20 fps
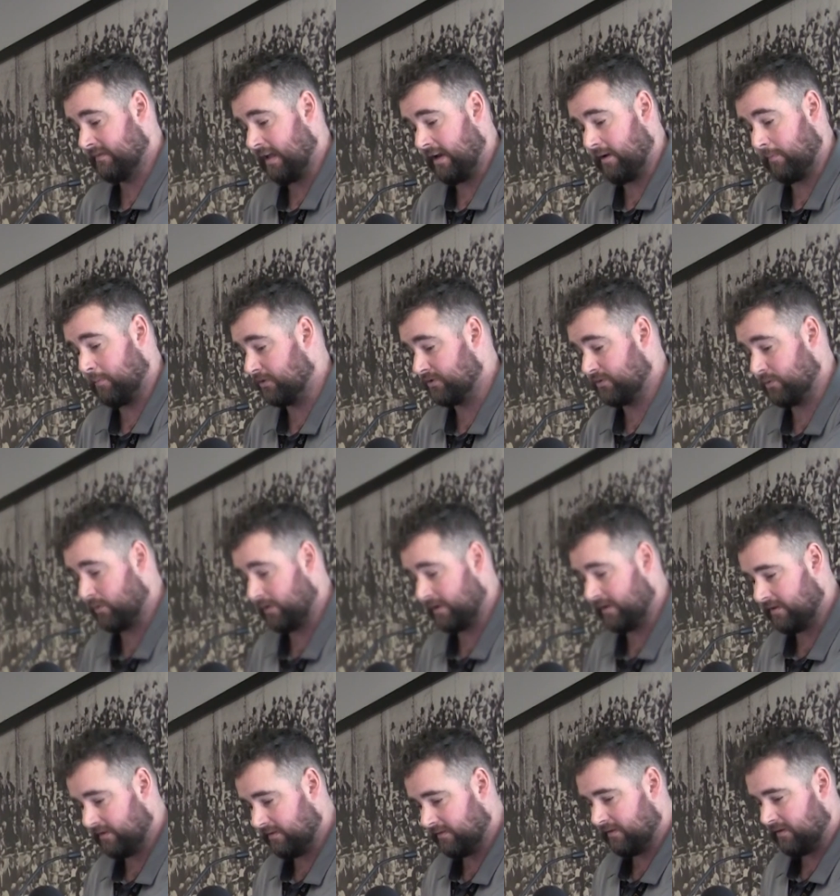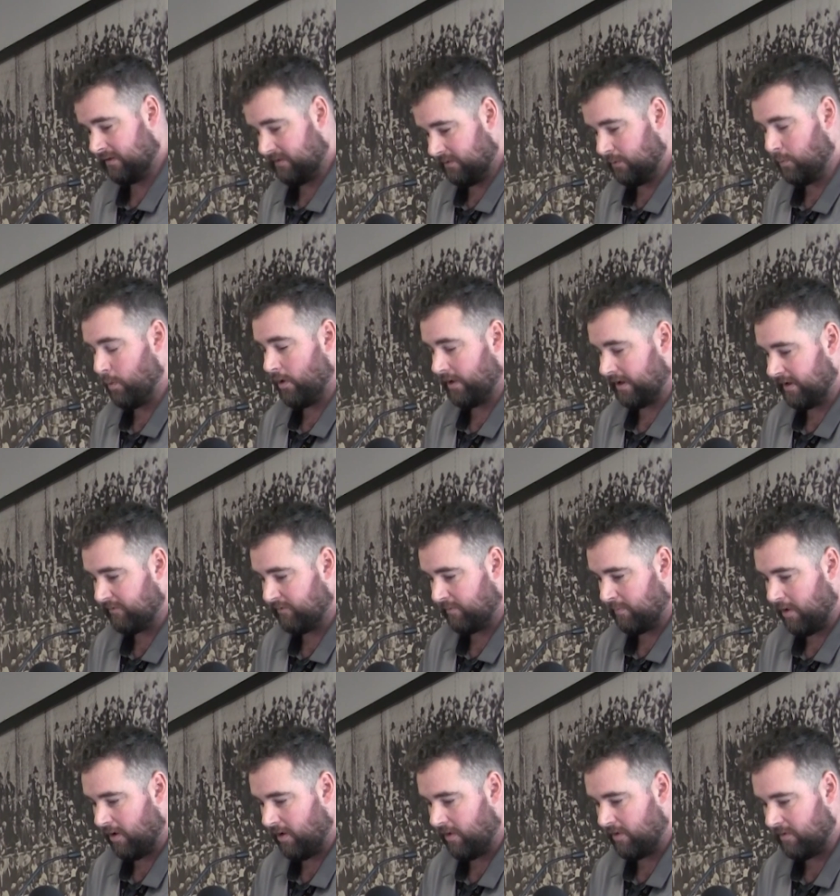and I'm not talking you're working
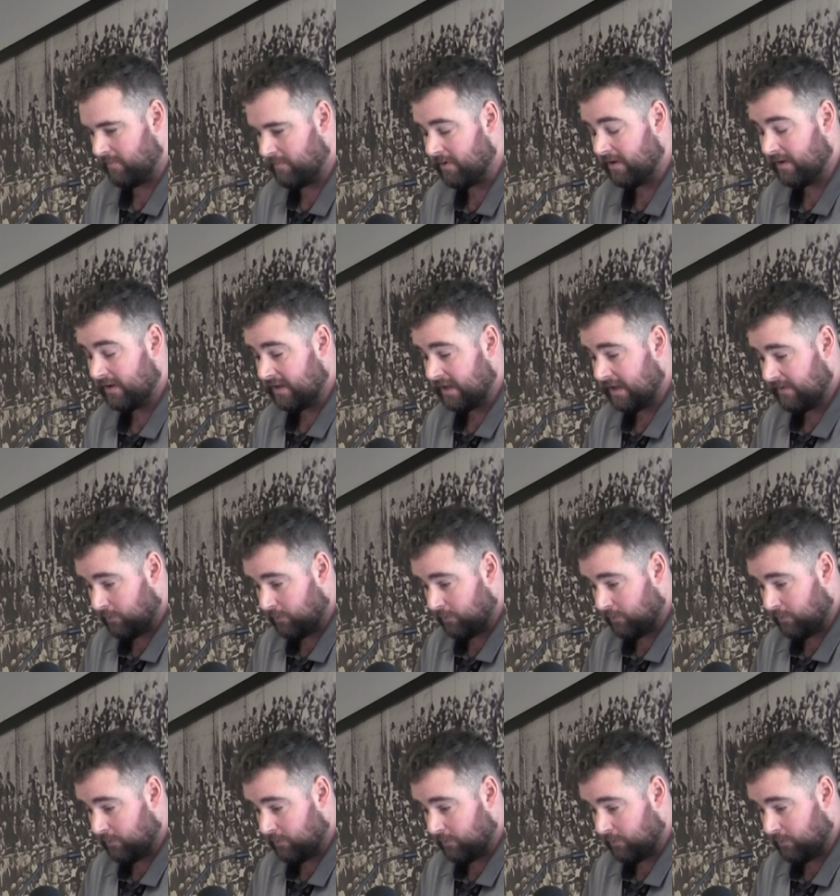from home,